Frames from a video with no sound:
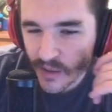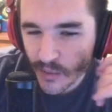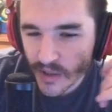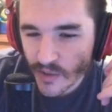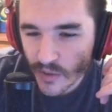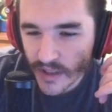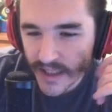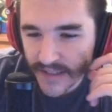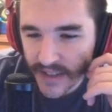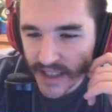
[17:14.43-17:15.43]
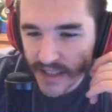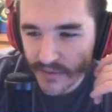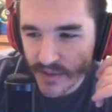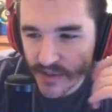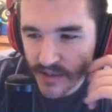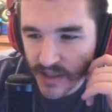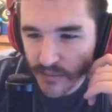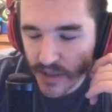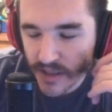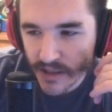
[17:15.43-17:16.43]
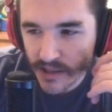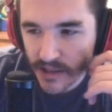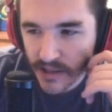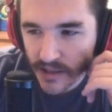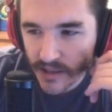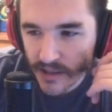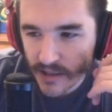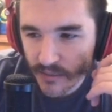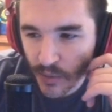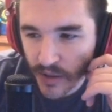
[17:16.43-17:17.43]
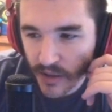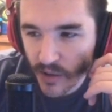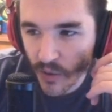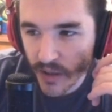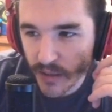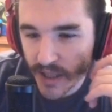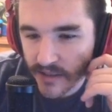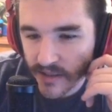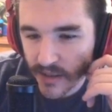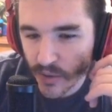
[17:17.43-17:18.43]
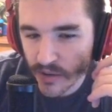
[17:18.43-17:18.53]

want to Duel on 5 versus Demon Hunter. We want to go coin Mana Saber into